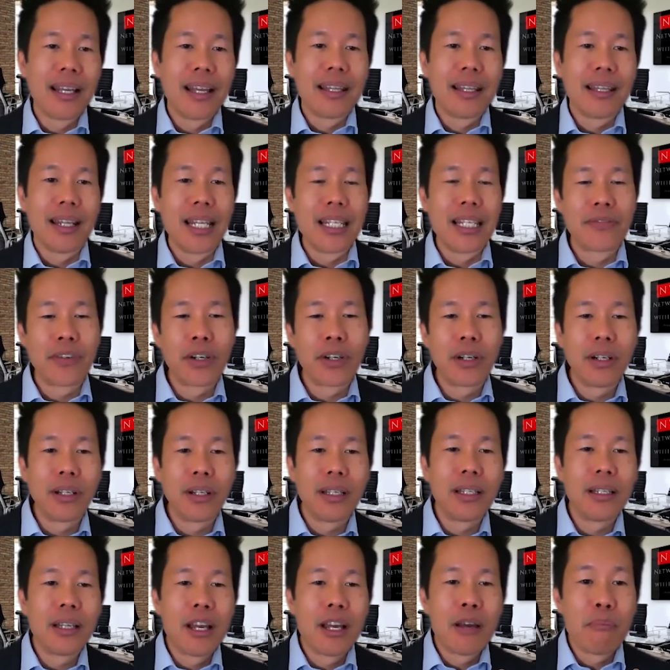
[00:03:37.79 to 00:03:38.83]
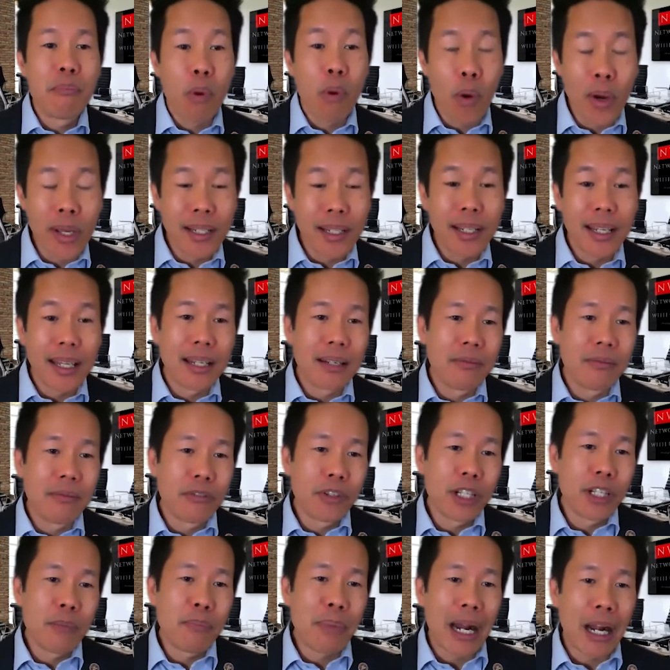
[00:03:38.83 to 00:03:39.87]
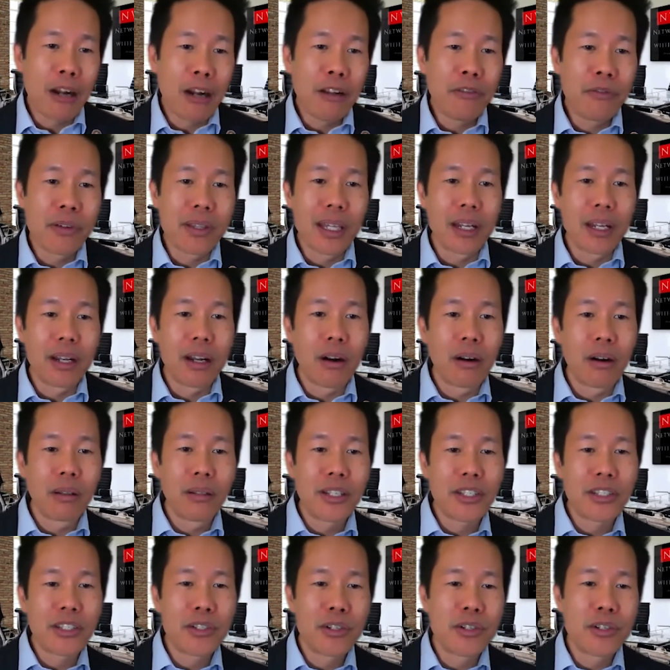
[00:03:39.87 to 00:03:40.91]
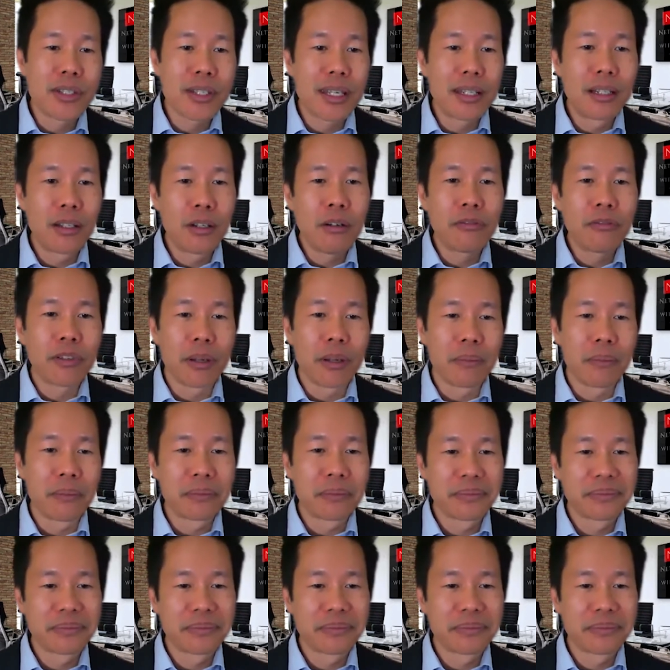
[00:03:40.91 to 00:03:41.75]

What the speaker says: is very poignant and really powerful that our listeners can learn from?